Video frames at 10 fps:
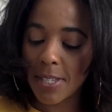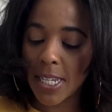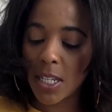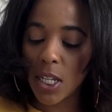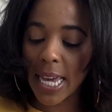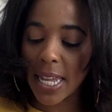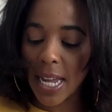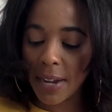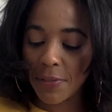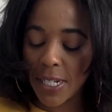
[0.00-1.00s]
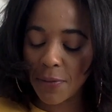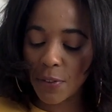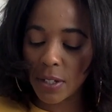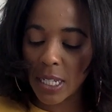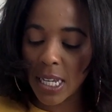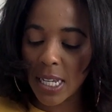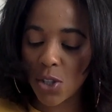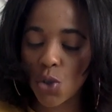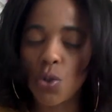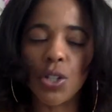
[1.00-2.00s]
look at life differently,
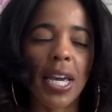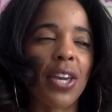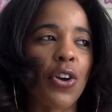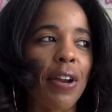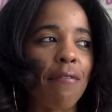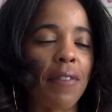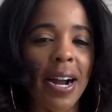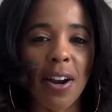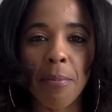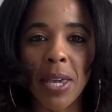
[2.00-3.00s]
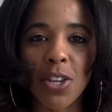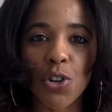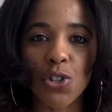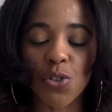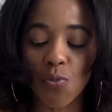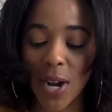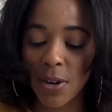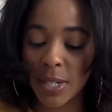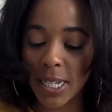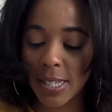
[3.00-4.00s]
to look at your environment, your
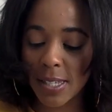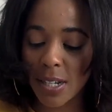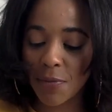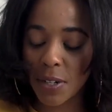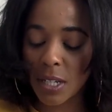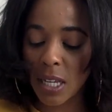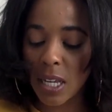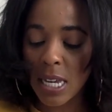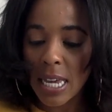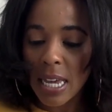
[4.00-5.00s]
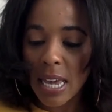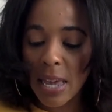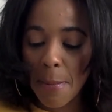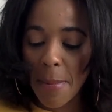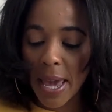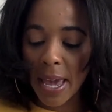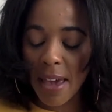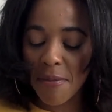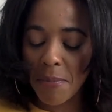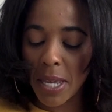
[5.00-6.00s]
surroundings differently. It may
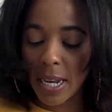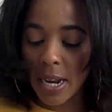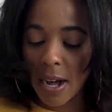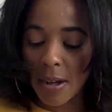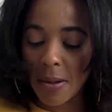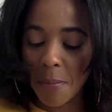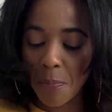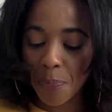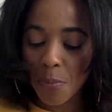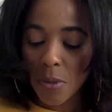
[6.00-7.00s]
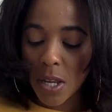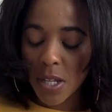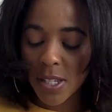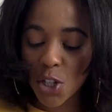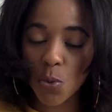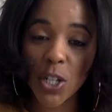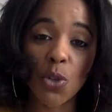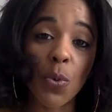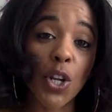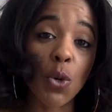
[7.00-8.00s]
have been a
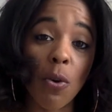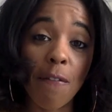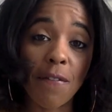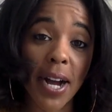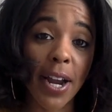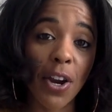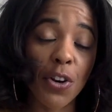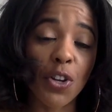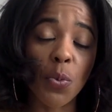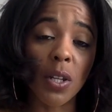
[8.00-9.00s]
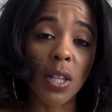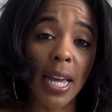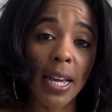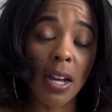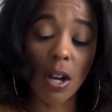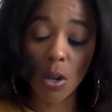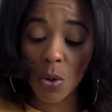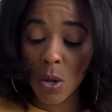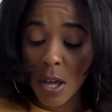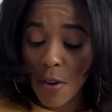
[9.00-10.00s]
situation where you were fired, you were let
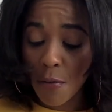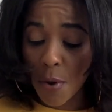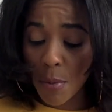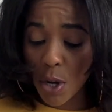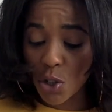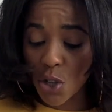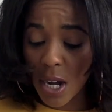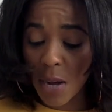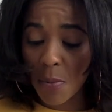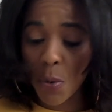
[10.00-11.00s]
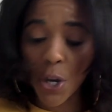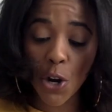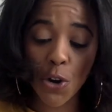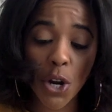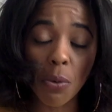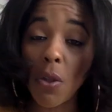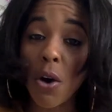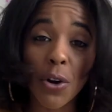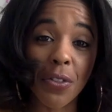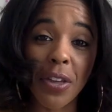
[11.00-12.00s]
go from your job, where you're no
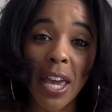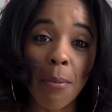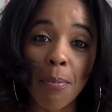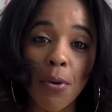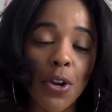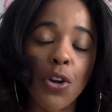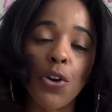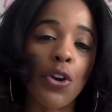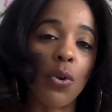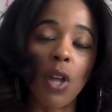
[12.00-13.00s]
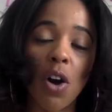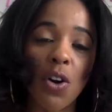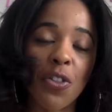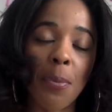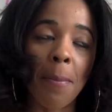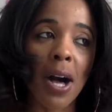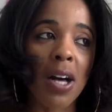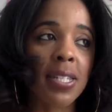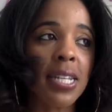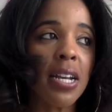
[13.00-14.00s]
longer the emperor, you're no longer the
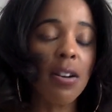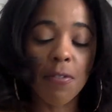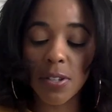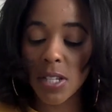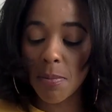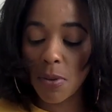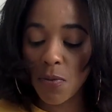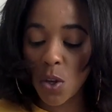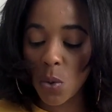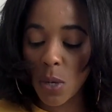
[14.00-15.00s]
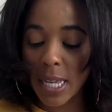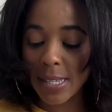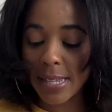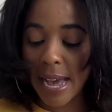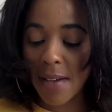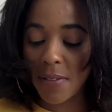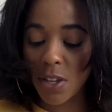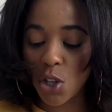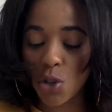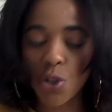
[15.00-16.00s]
boss. For some of you, it's
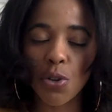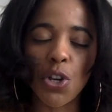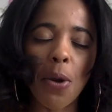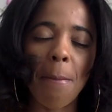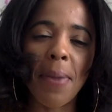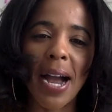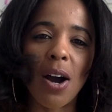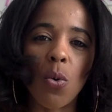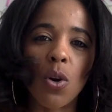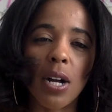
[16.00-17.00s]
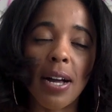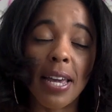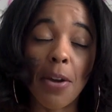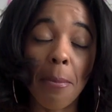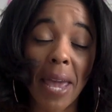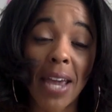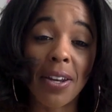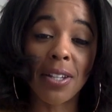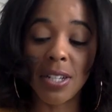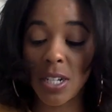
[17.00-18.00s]
having your power, your
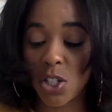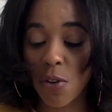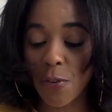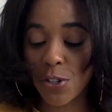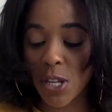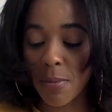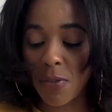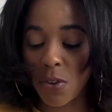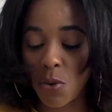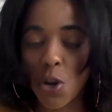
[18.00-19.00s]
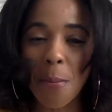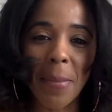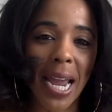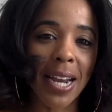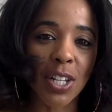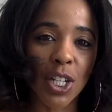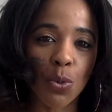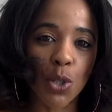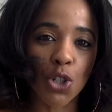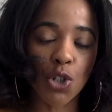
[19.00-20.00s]
manhood. So for some of you, your manhood
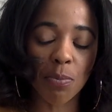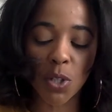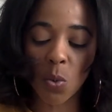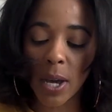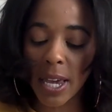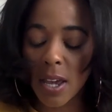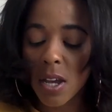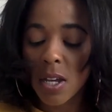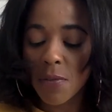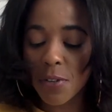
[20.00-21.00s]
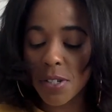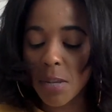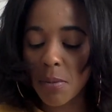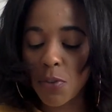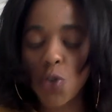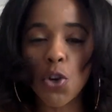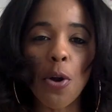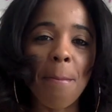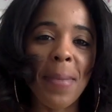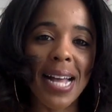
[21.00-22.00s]
was stripped away. For some of you,
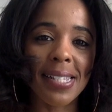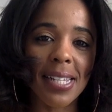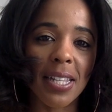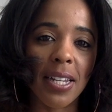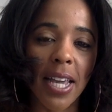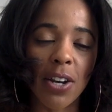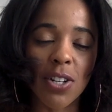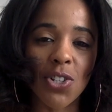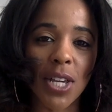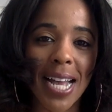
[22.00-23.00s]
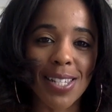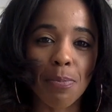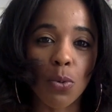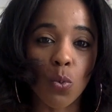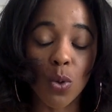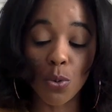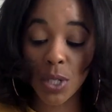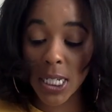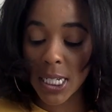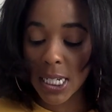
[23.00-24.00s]
your masculine energy has been
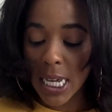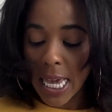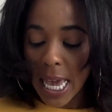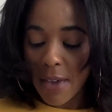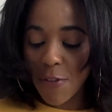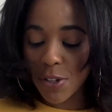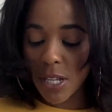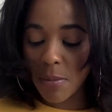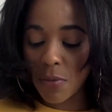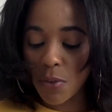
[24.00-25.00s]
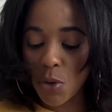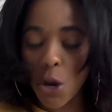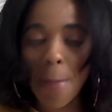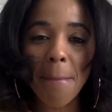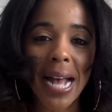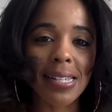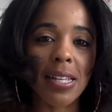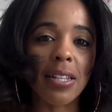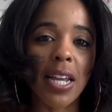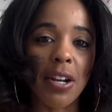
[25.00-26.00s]
wounded. For some of you, your
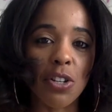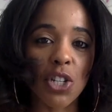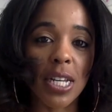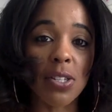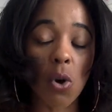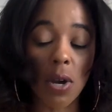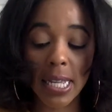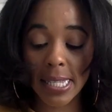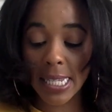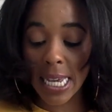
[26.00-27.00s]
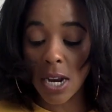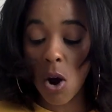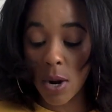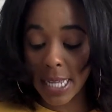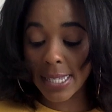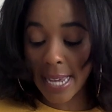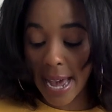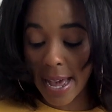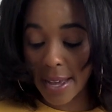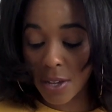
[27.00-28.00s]
masculine energy is on
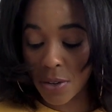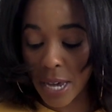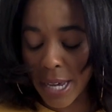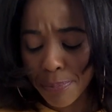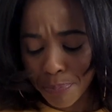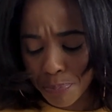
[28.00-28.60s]
attack, okay?